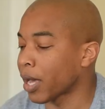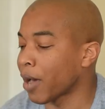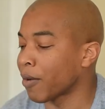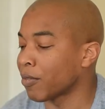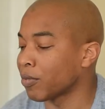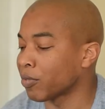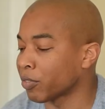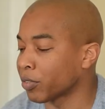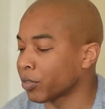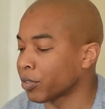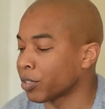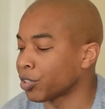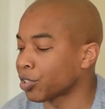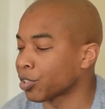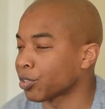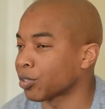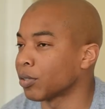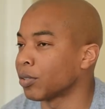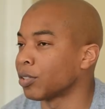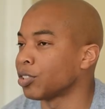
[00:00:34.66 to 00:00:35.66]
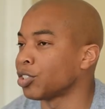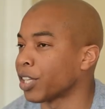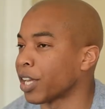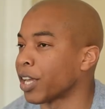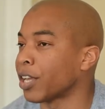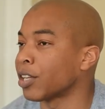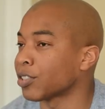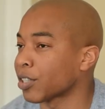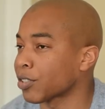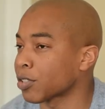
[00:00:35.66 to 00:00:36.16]
I've really just
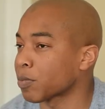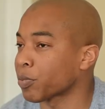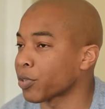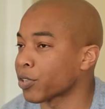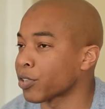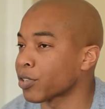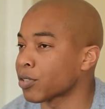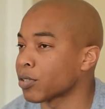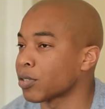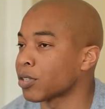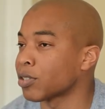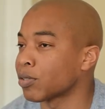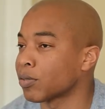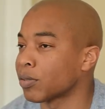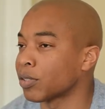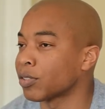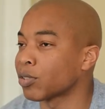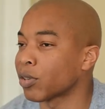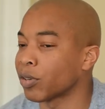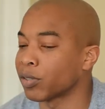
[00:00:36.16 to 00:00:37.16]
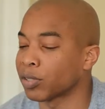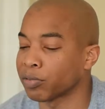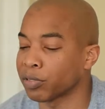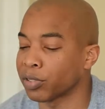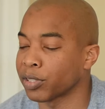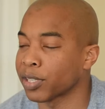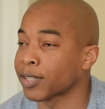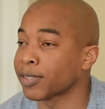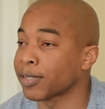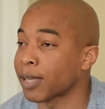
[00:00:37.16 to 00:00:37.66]
changed as a person and started to
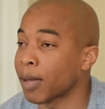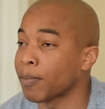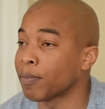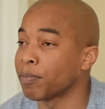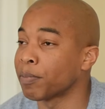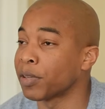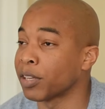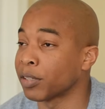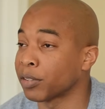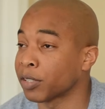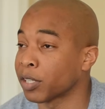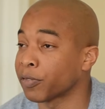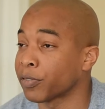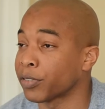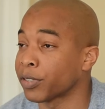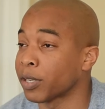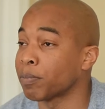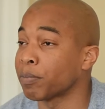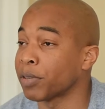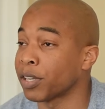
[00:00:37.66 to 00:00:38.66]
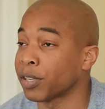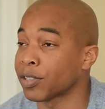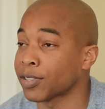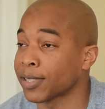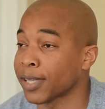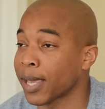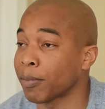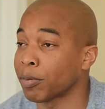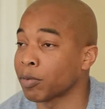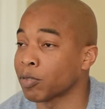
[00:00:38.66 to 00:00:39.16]
really accept being different and being
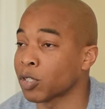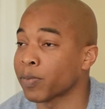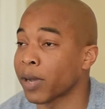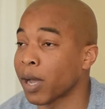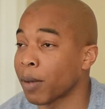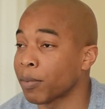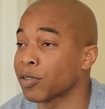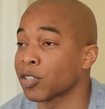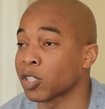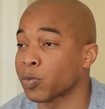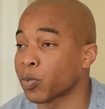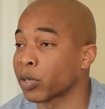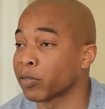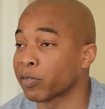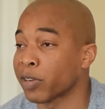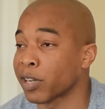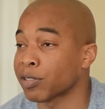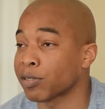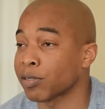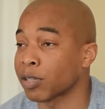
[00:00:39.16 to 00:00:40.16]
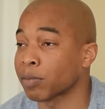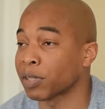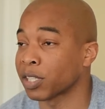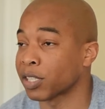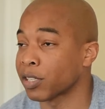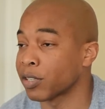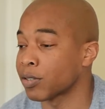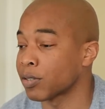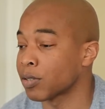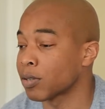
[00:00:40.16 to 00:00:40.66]
disabled is probably in the sport of wrestling,
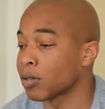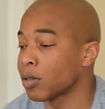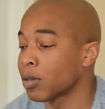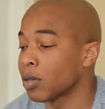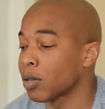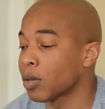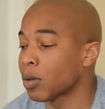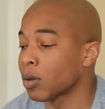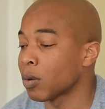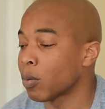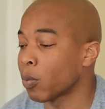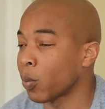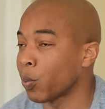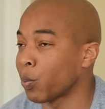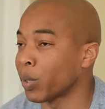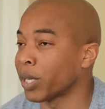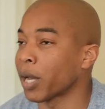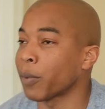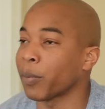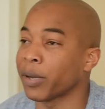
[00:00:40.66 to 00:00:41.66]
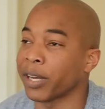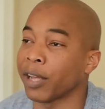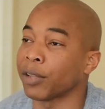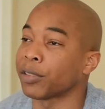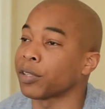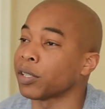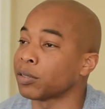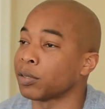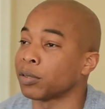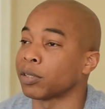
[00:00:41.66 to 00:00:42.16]
because when I went
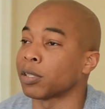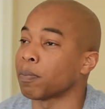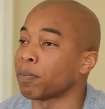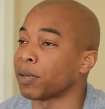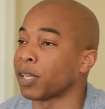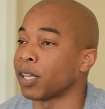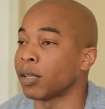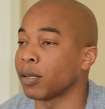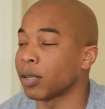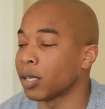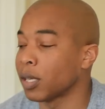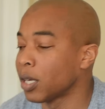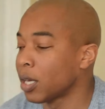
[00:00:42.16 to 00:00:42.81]
out there to compete,